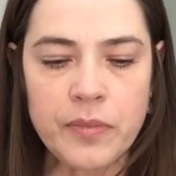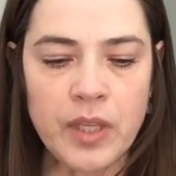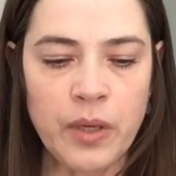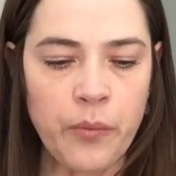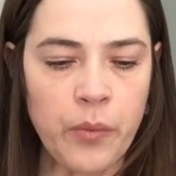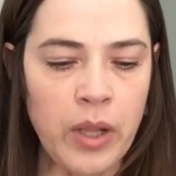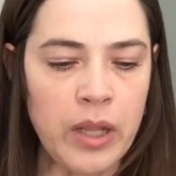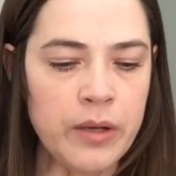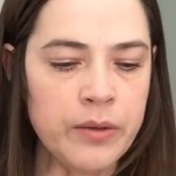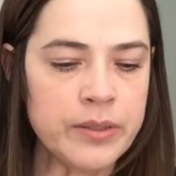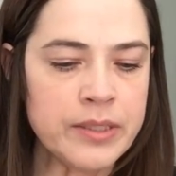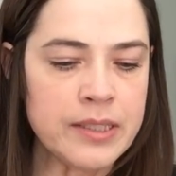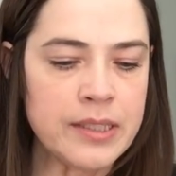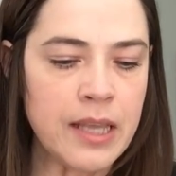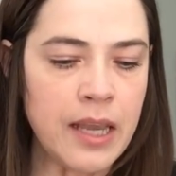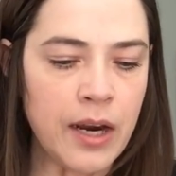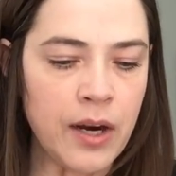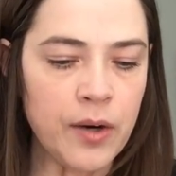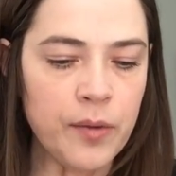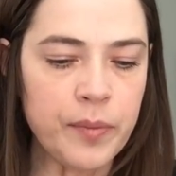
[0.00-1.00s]
while I was
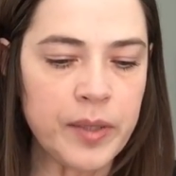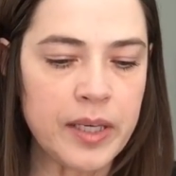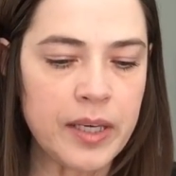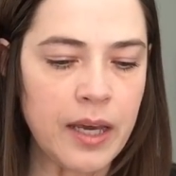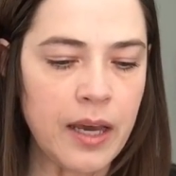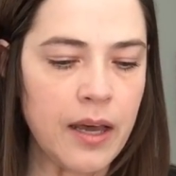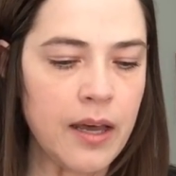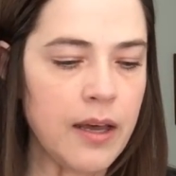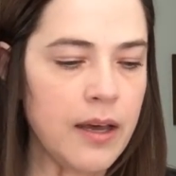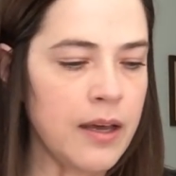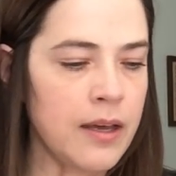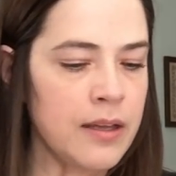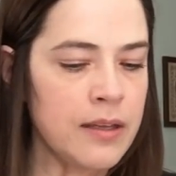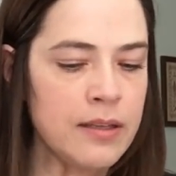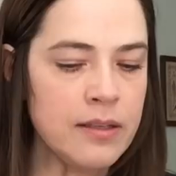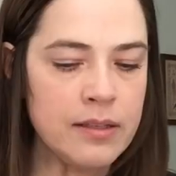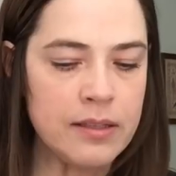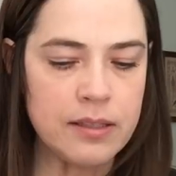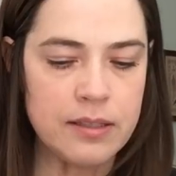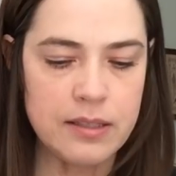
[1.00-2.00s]
there
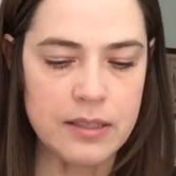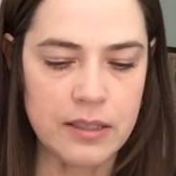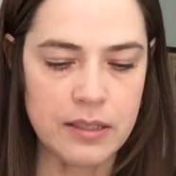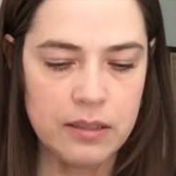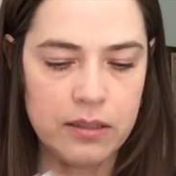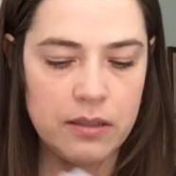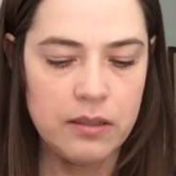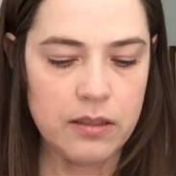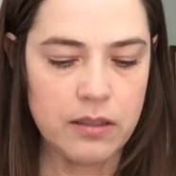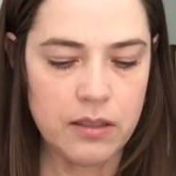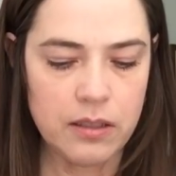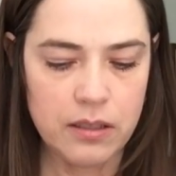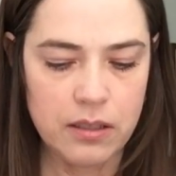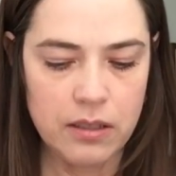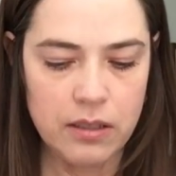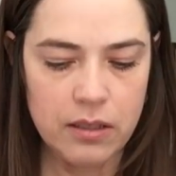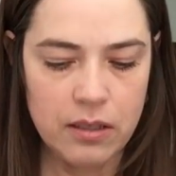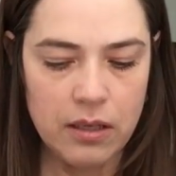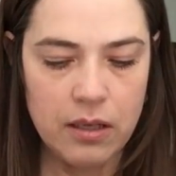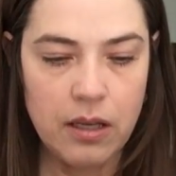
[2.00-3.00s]
because
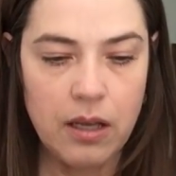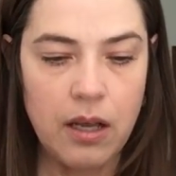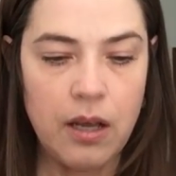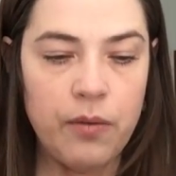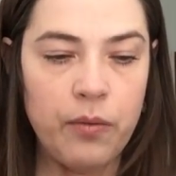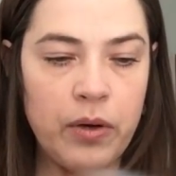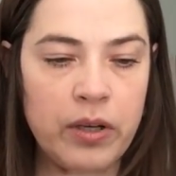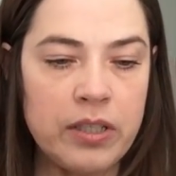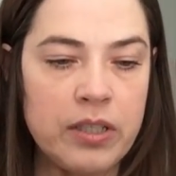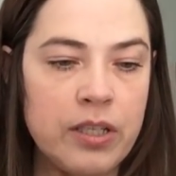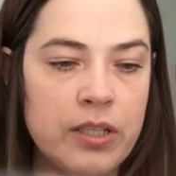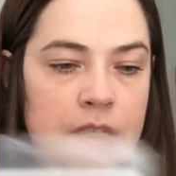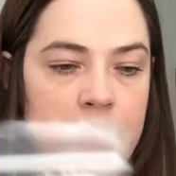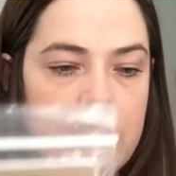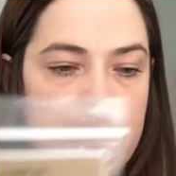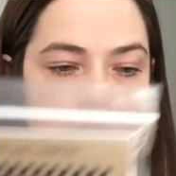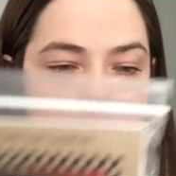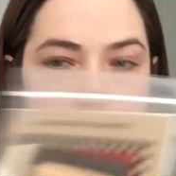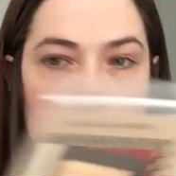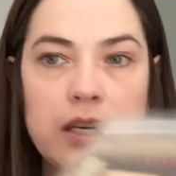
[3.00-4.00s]
I want to
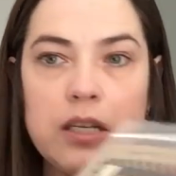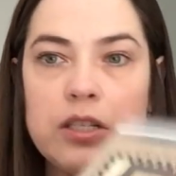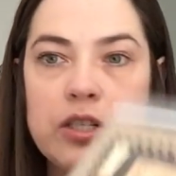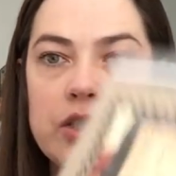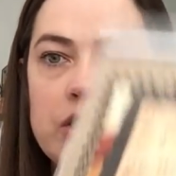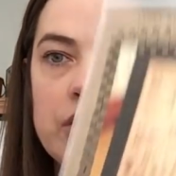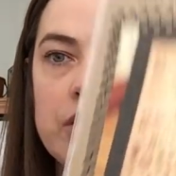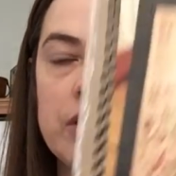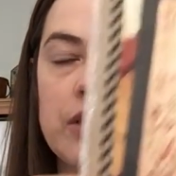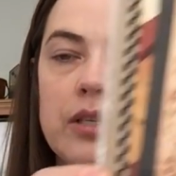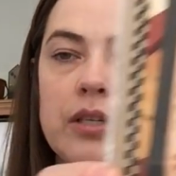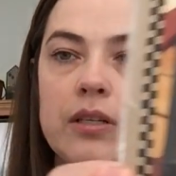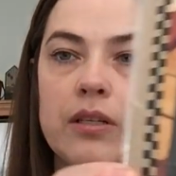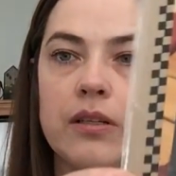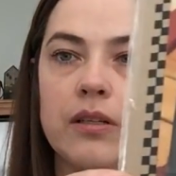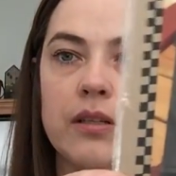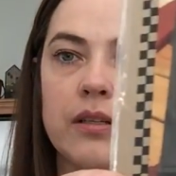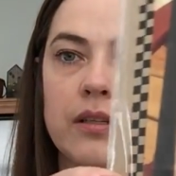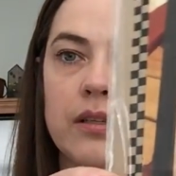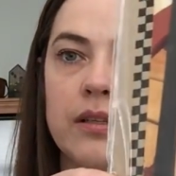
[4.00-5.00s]
stitch
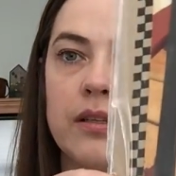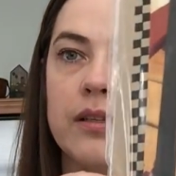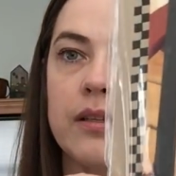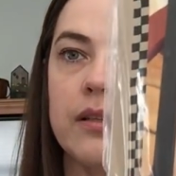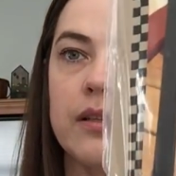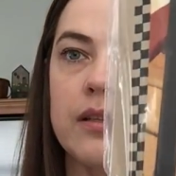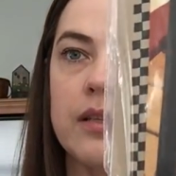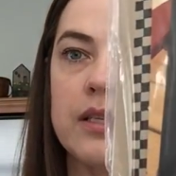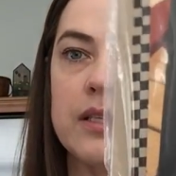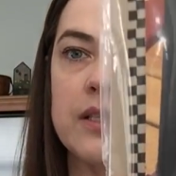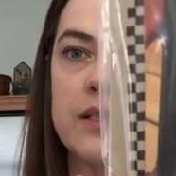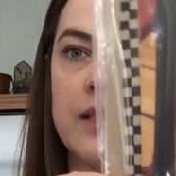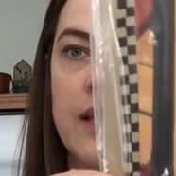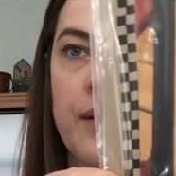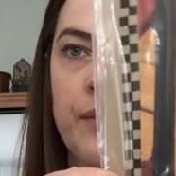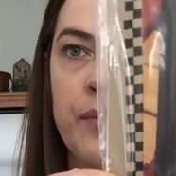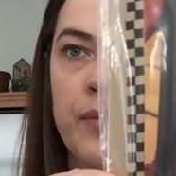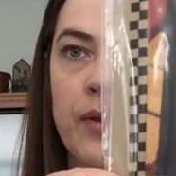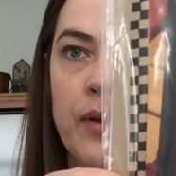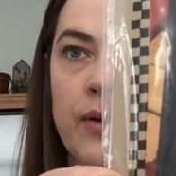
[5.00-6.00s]
this
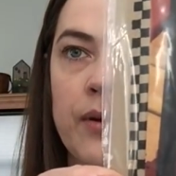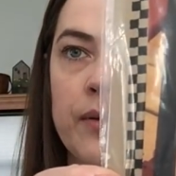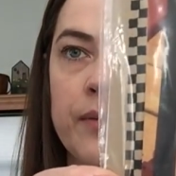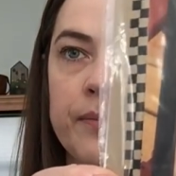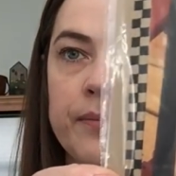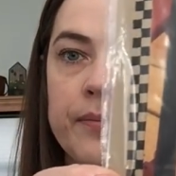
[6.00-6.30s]
sampler.